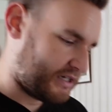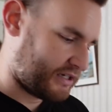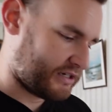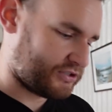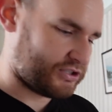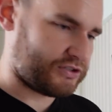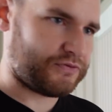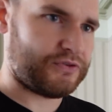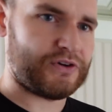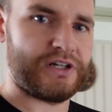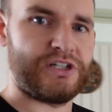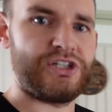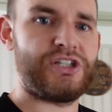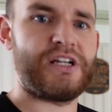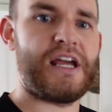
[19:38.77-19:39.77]
I just thought
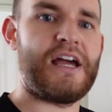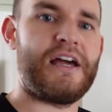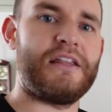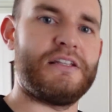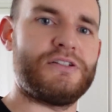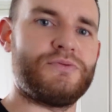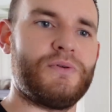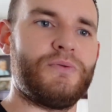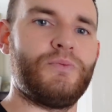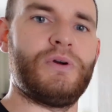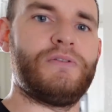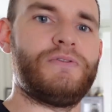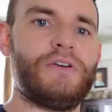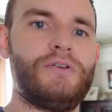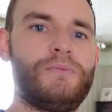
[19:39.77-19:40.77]
I'd share this one
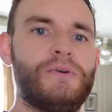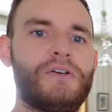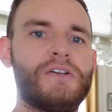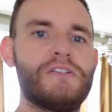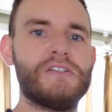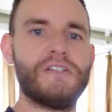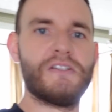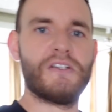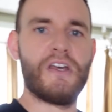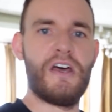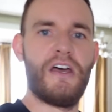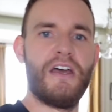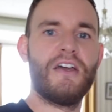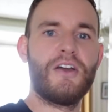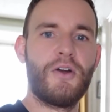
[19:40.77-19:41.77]
with you because it's
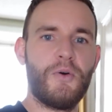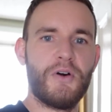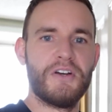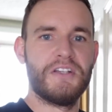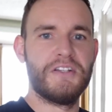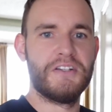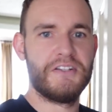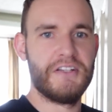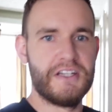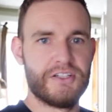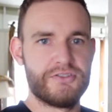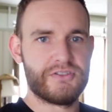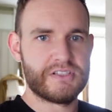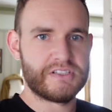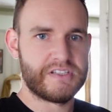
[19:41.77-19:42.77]
quite
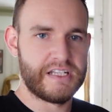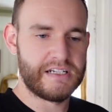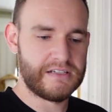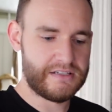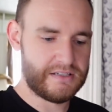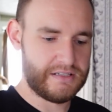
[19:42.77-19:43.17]
interesting.